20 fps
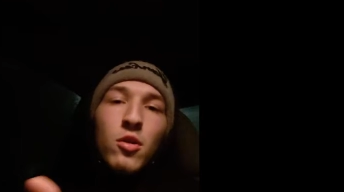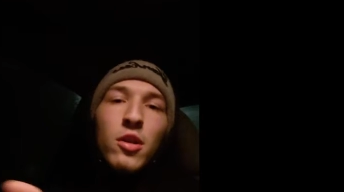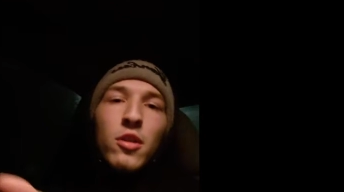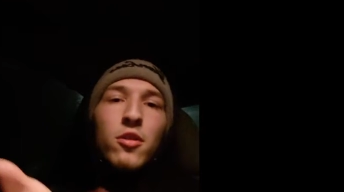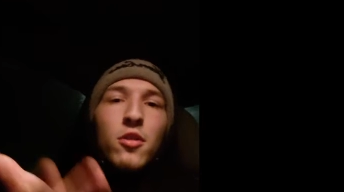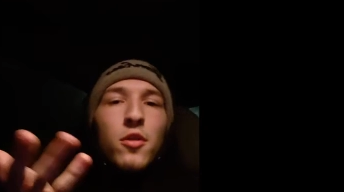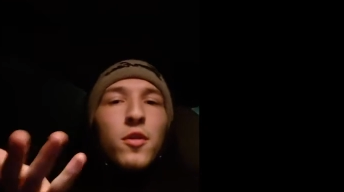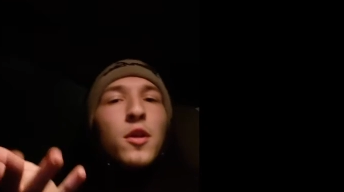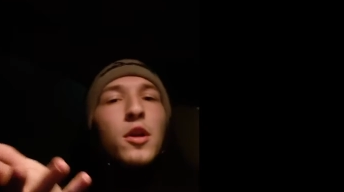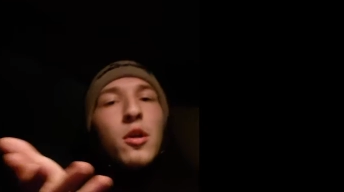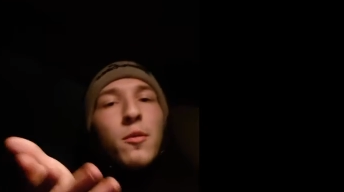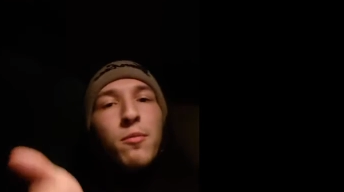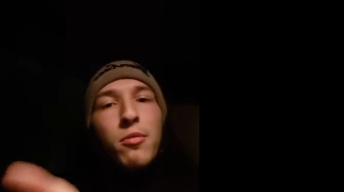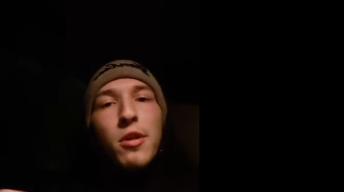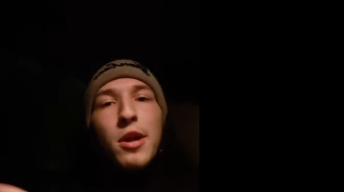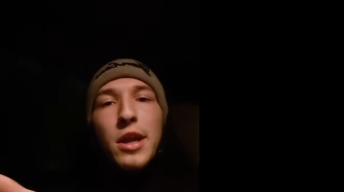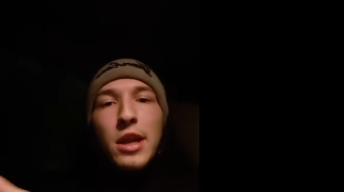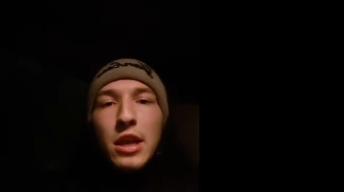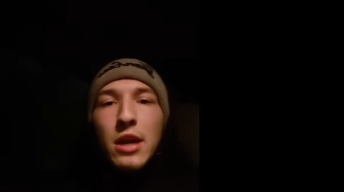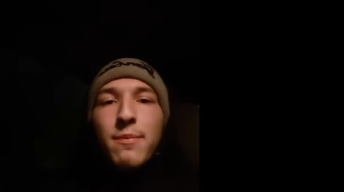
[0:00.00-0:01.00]
that's nothing,
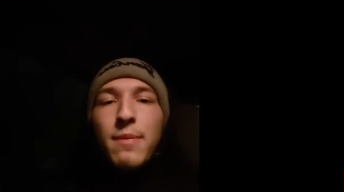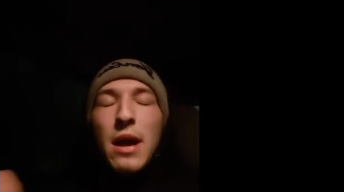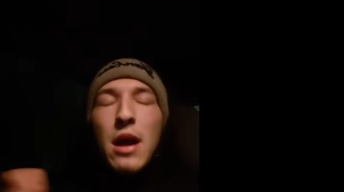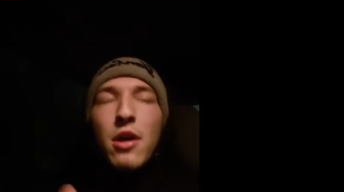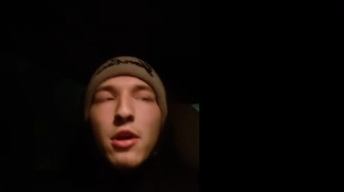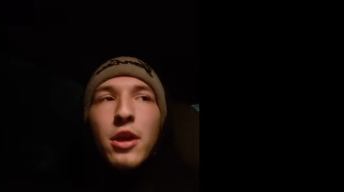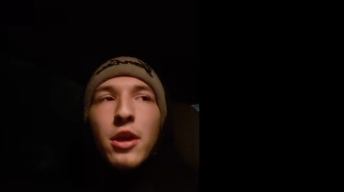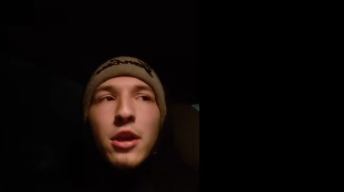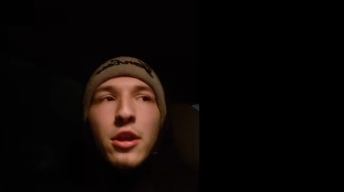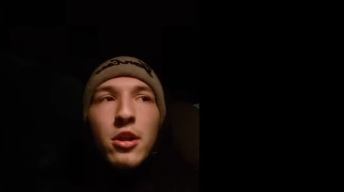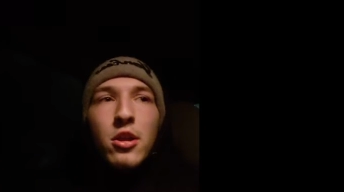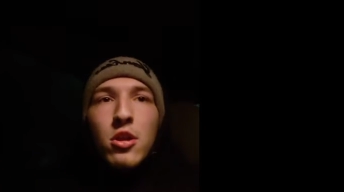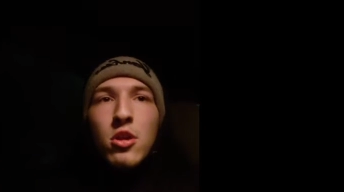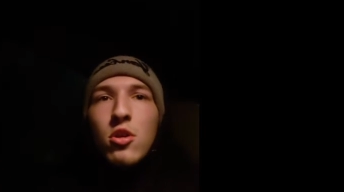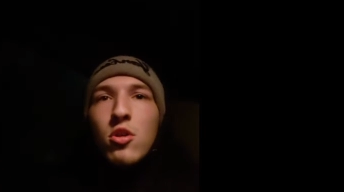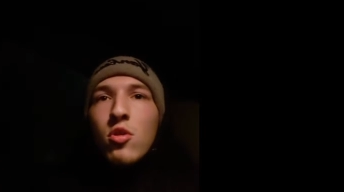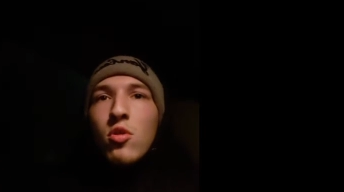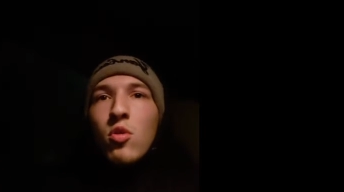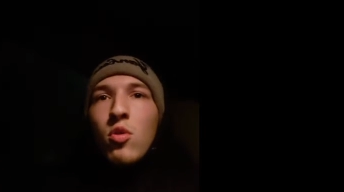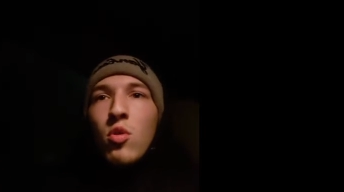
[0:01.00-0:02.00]
complaining about it,
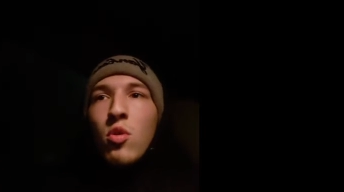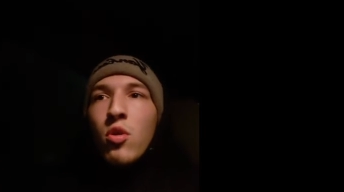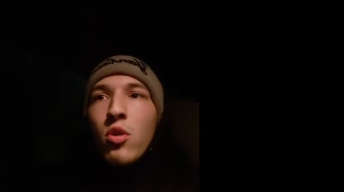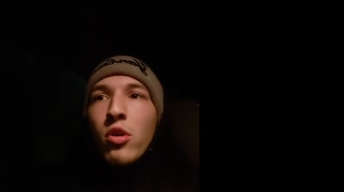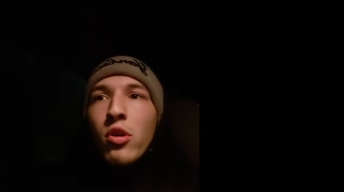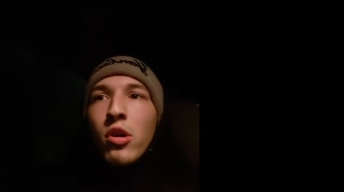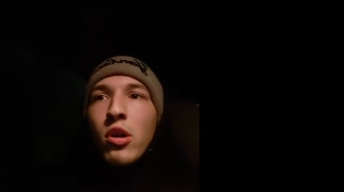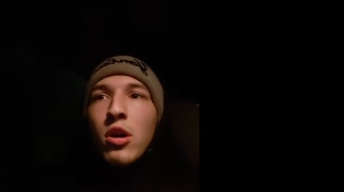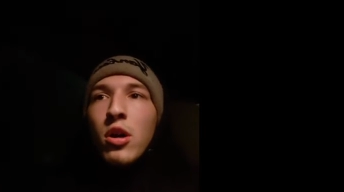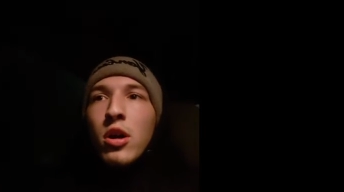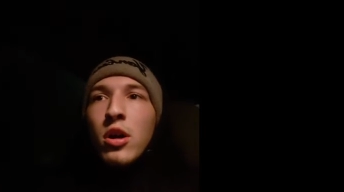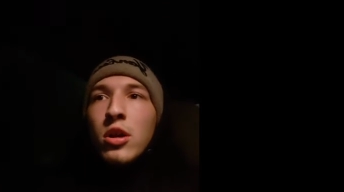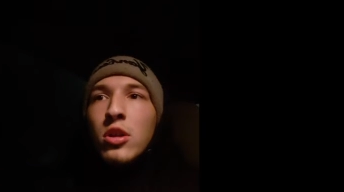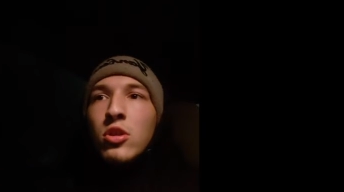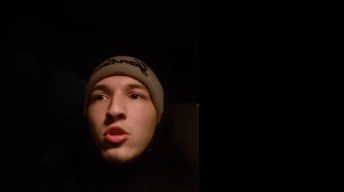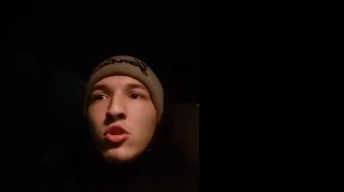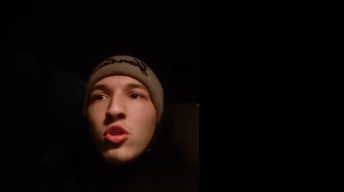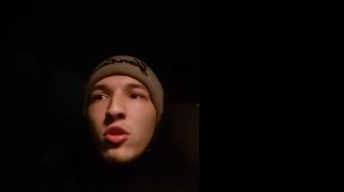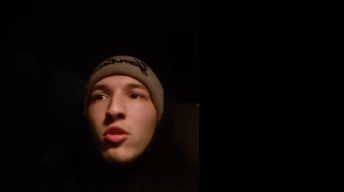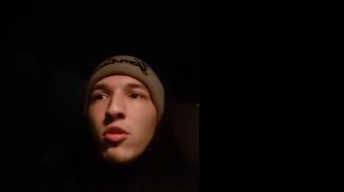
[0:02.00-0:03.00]
or
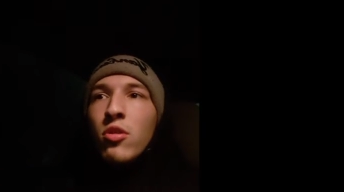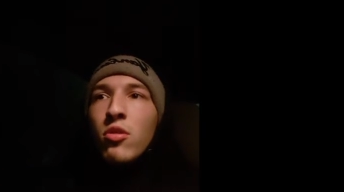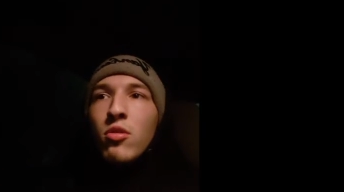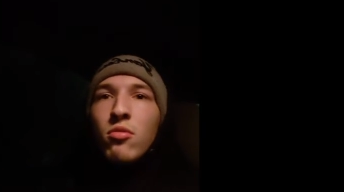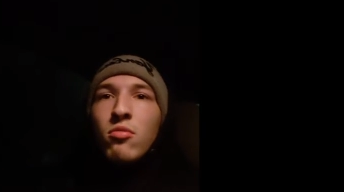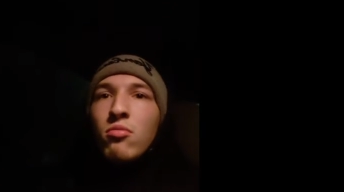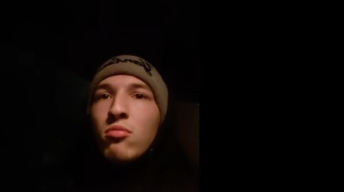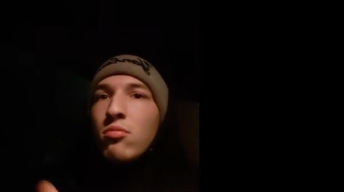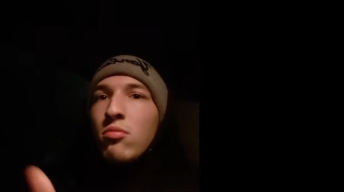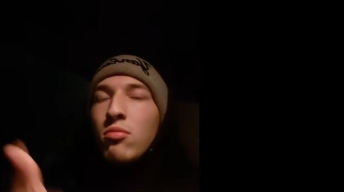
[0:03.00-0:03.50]
just